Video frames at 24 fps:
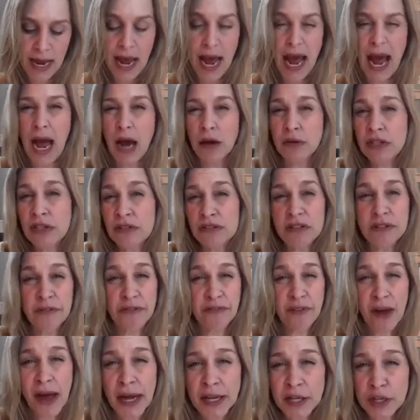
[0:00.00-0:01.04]
How do you
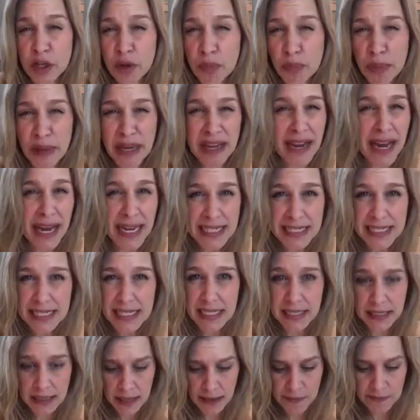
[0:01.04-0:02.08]
define your big
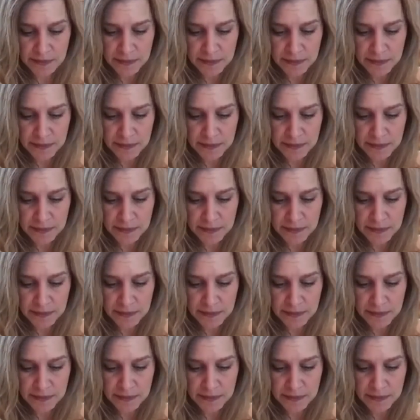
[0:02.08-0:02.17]
idea?